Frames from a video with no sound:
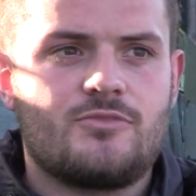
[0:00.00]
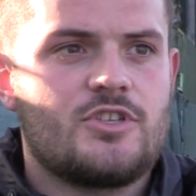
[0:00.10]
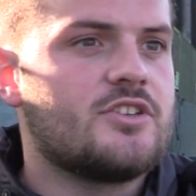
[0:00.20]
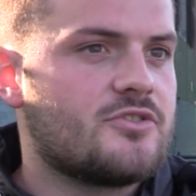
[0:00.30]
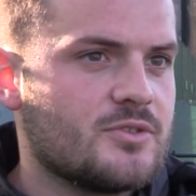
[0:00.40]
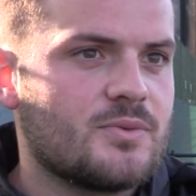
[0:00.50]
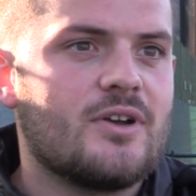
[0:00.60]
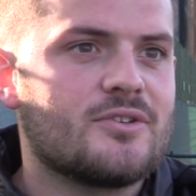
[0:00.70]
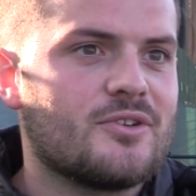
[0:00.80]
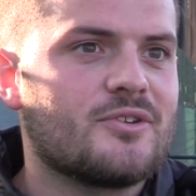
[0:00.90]
Teacher as
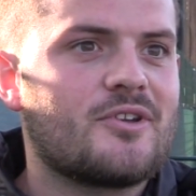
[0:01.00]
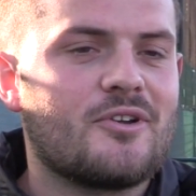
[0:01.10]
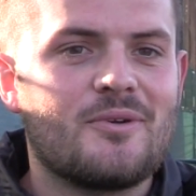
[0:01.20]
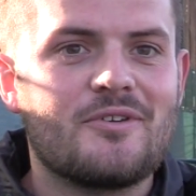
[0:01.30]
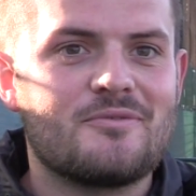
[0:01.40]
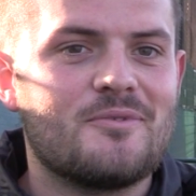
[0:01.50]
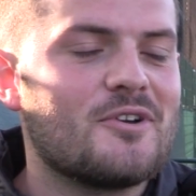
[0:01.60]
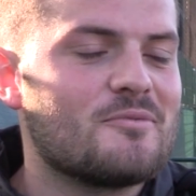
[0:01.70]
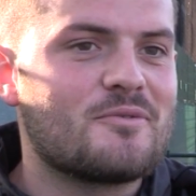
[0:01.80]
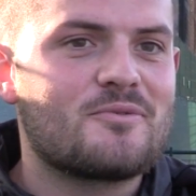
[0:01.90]
well, so going away
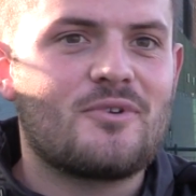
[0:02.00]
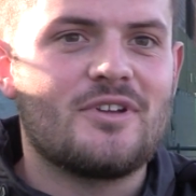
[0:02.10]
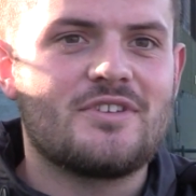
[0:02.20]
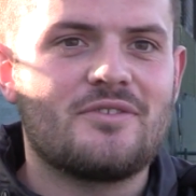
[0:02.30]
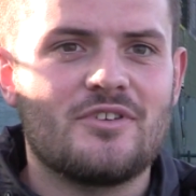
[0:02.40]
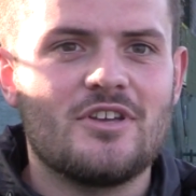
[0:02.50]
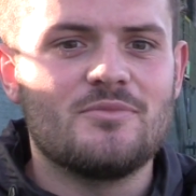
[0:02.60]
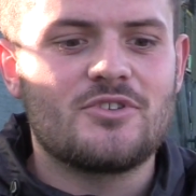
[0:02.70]
work would be quite tough for him.